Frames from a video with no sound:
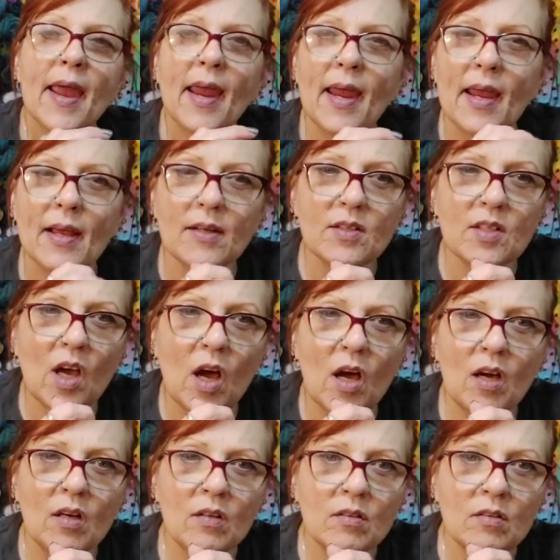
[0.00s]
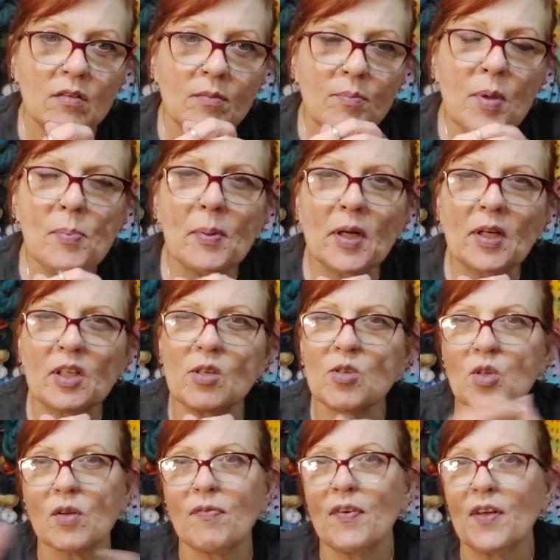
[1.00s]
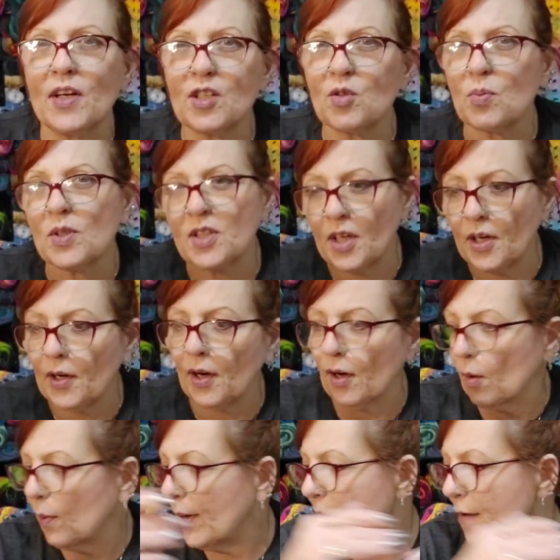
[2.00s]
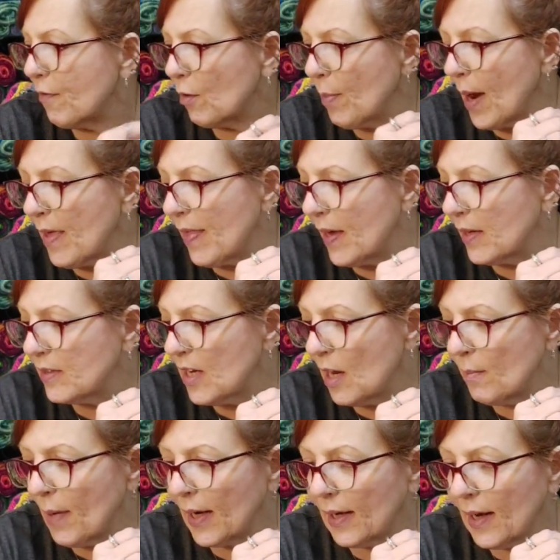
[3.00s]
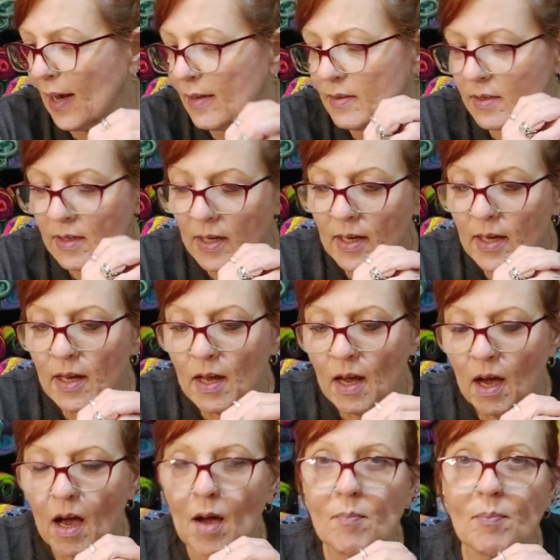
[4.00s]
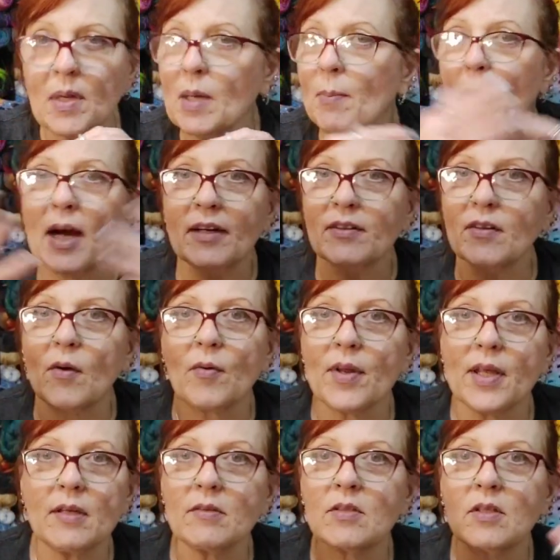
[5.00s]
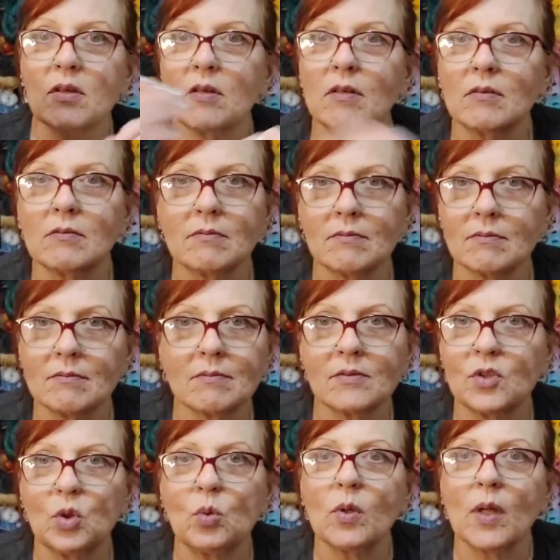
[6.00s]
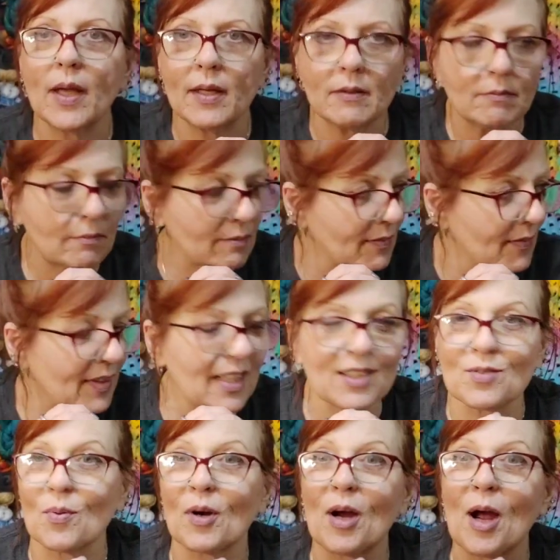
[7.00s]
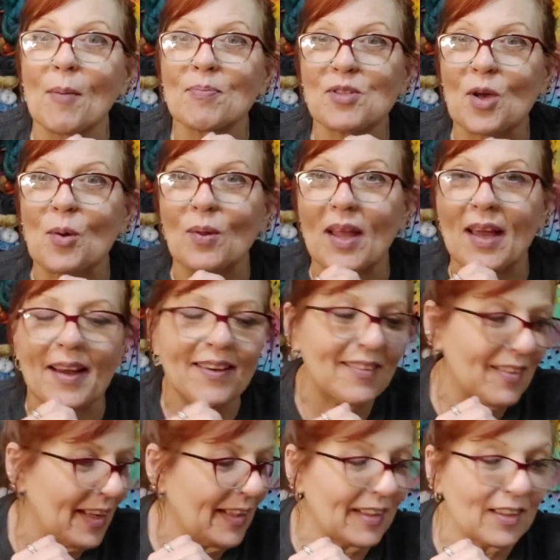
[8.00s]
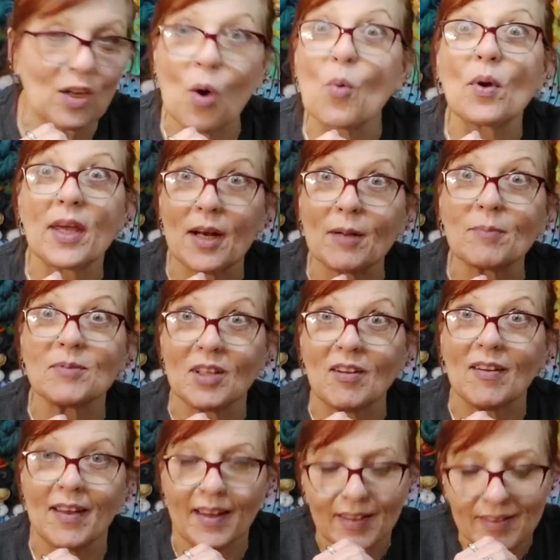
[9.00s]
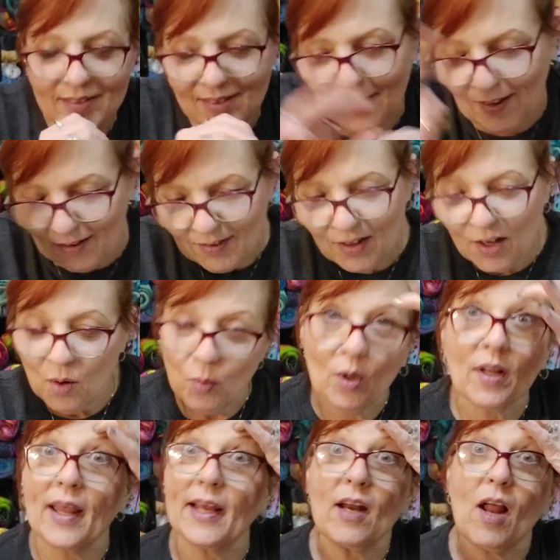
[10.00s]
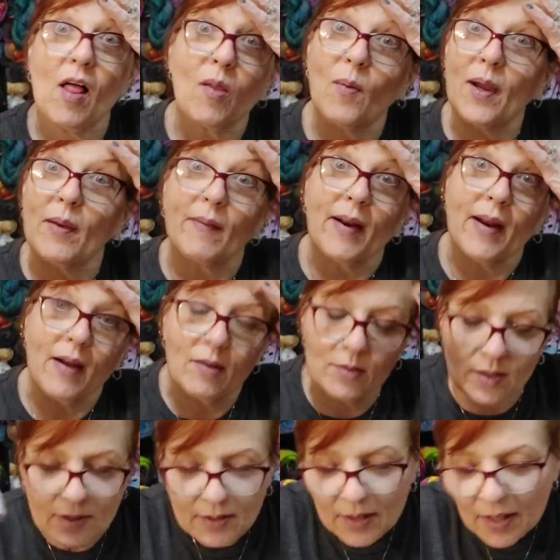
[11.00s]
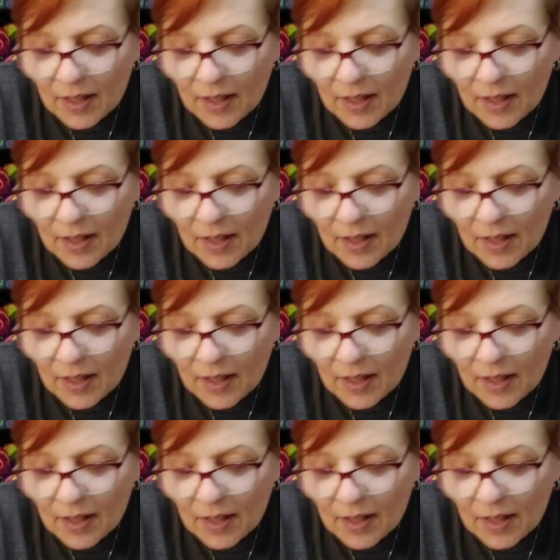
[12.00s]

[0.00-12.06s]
And uh, people are usually finished with dinner or whatever by that time, I guess. Uh, me and Mark don't eat until too late because we're up so late and don't get up till late. So we're late all the way around.